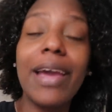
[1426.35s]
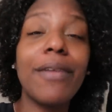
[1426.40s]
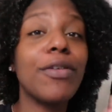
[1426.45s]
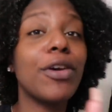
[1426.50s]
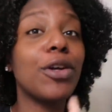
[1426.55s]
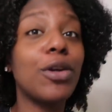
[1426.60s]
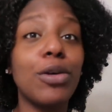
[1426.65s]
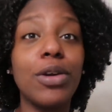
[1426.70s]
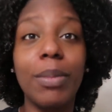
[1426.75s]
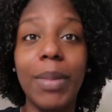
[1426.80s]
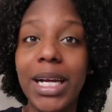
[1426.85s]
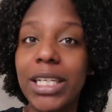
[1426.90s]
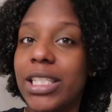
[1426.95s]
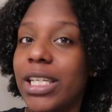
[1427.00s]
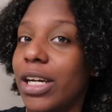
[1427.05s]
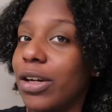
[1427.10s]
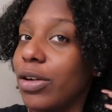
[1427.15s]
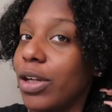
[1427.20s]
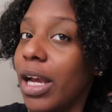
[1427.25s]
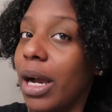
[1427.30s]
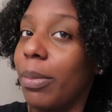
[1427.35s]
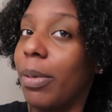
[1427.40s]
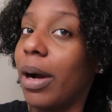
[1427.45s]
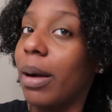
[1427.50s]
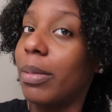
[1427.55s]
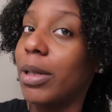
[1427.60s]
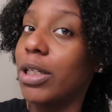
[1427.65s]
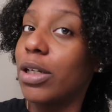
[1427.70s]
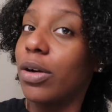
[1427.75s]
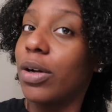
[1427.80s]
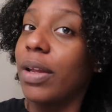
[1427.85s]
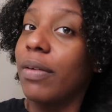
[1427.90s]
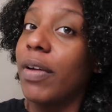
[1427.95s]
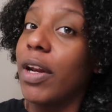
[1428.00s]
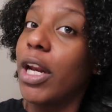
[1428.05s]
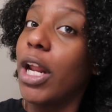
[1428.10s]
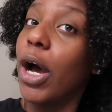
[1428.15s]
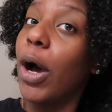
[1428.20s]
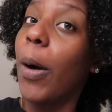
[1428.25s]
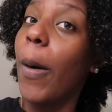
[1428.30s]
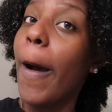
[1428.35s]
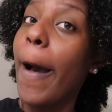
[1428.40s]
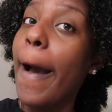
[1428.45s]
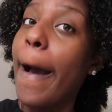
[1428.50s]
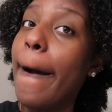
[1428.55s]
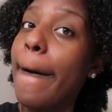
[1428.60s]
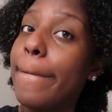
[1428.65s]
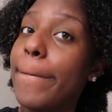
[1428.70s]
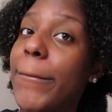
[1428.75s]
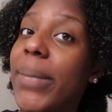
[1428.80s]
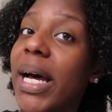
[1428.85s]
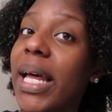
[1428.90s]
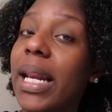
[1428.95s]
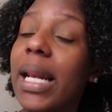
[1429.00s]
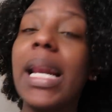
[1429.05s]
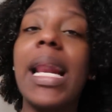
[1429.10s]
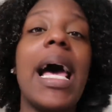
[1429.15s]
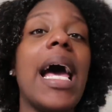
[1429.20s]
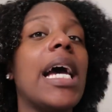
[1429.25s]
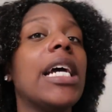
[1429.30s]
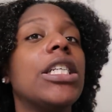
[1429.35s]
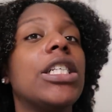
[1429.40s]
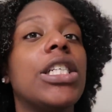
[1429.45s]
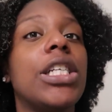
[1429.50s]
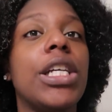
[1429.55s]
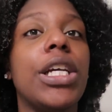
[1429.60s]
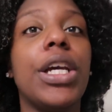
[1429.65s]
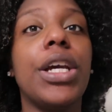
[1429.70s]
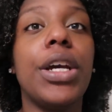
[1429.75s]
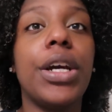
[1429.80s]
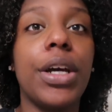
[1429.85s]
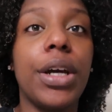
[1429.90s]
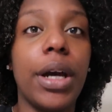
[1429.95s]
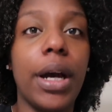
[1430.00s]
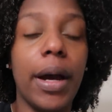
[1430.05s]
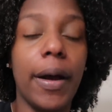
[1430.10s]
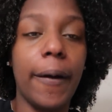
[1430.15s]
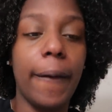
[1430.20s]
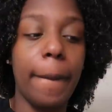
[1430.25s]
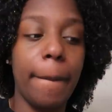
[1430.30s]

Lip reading: If you're new to my channel, y'all probably don't even know, but last year,